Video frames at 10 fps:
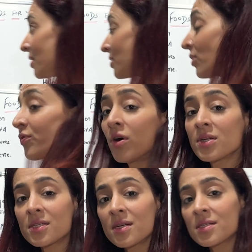The
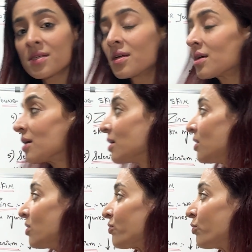first is
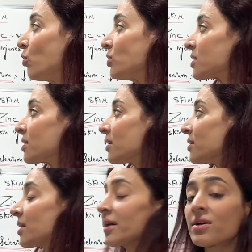foods
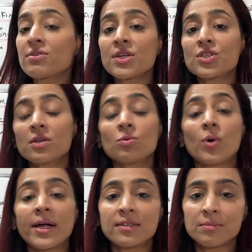that are rich in
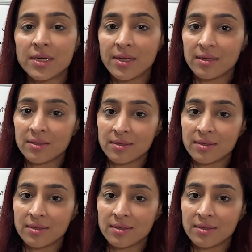vitamin